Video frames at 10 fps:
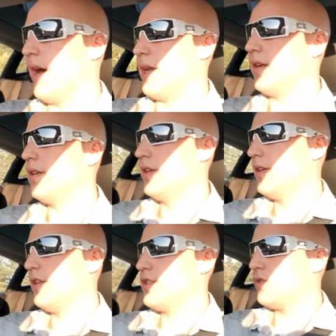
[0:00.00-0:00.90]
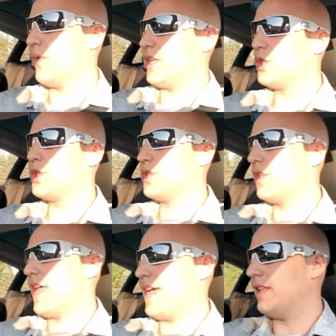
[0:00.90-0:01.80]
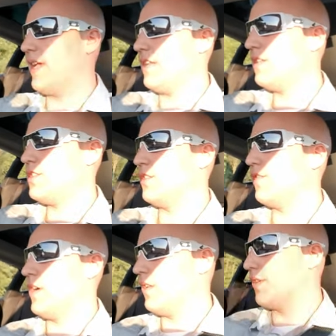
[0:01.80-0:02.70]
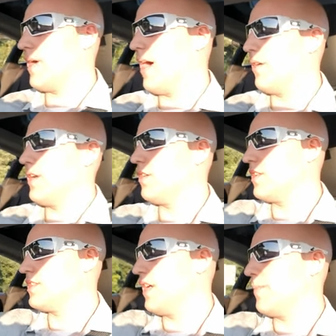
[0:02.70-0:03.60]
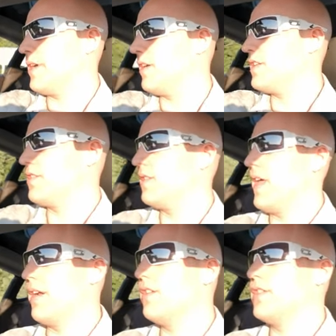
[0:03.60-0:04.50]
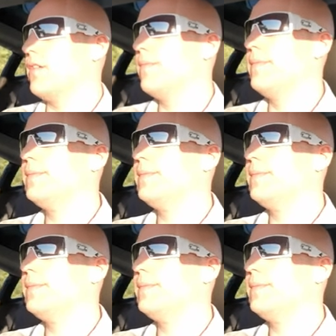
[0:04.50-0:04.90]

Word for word: to want to switch to that lane to follow the route, and you can see up here it tells you that also.